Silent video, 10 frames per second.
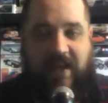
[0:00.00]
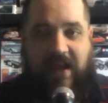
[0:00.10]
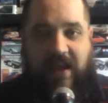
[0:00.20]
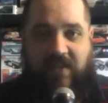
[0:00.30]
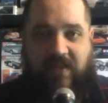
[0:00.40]

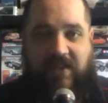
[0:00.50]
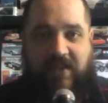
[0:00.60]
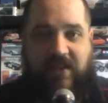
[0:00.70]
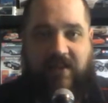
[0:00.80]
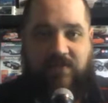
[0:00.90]
and then
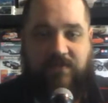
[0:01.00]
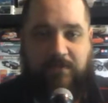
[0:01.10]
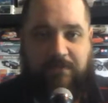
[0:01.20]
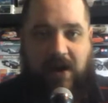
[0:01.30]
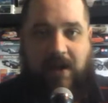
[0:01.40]
the
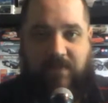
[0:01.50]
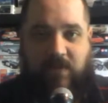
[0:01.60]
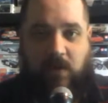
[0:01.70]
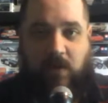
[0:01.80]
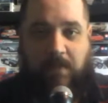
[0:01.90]
bottom of the
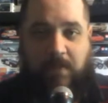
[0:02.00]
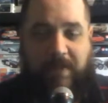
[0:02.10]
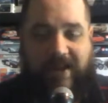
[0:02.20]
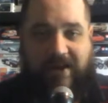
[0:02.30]
oil pan